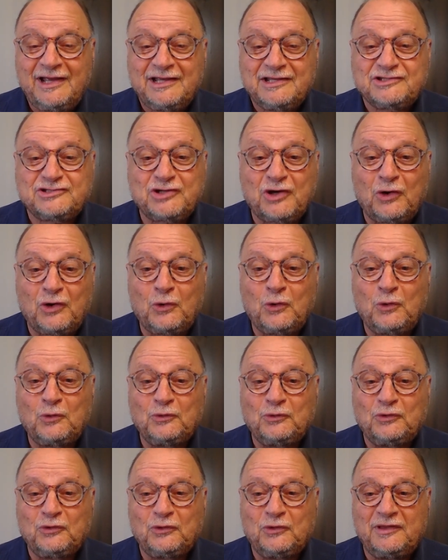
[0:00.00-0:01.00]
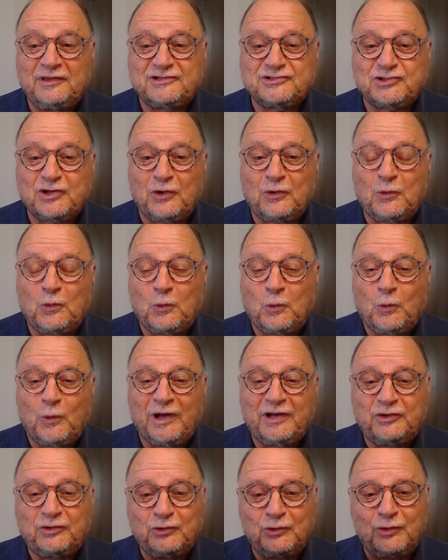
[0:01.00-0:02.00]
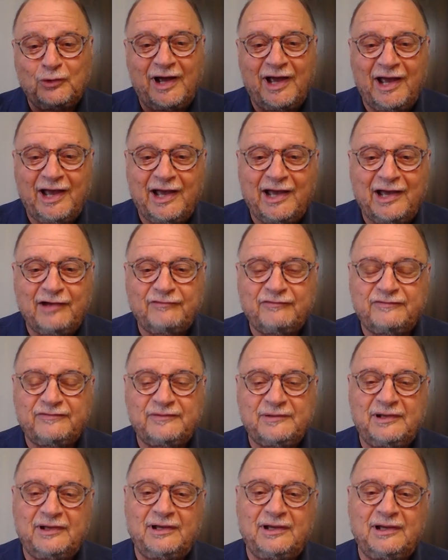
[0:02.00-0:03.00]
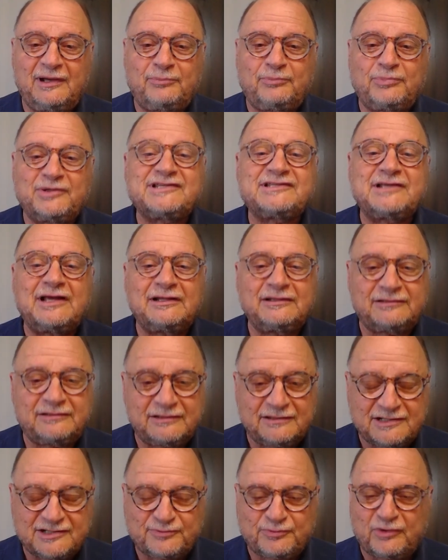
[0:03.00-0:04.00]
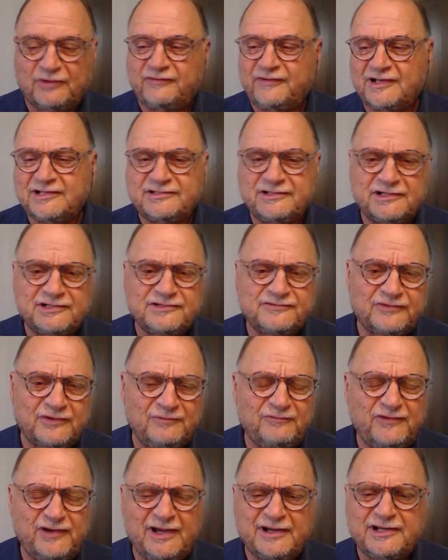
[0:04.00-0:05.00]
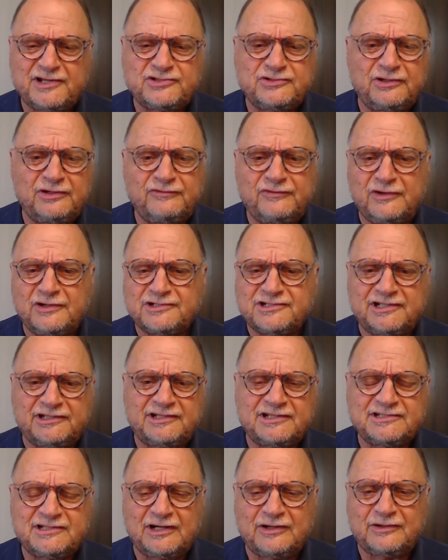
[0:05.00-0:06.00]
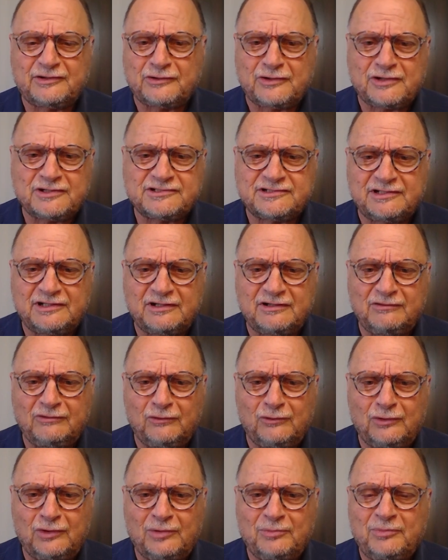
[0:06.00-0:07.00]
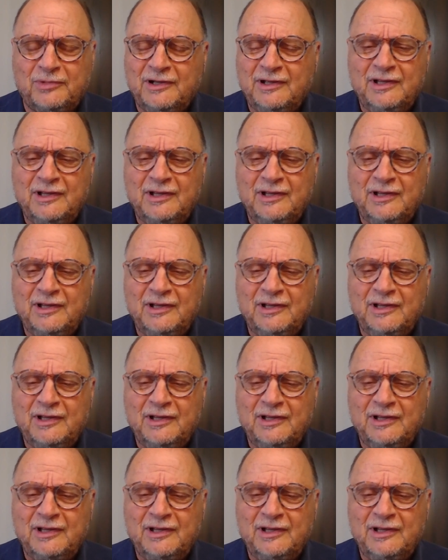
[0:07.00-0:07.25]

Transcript: So when you have presenters, professors from various universities across the globe,